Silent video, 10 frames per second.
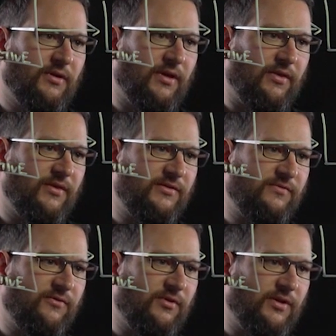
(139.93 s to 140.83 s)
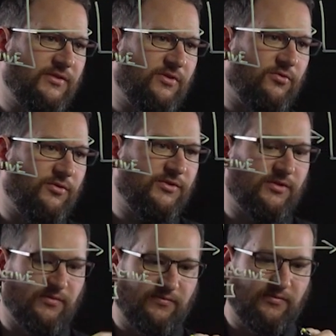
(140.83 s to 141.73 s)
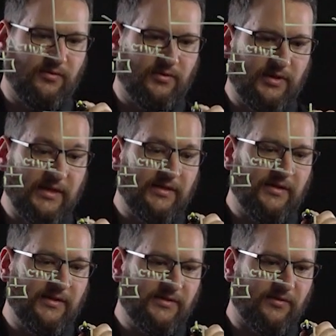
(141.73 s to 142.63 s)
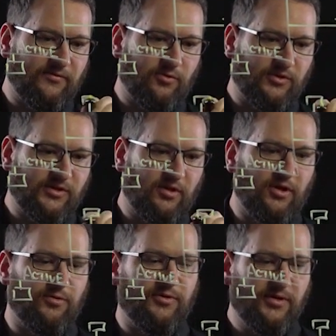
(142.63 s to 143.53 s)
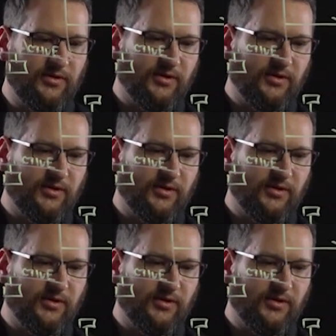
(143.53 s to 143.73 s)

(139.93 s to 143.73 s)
And this is, is, course of, is of course cloned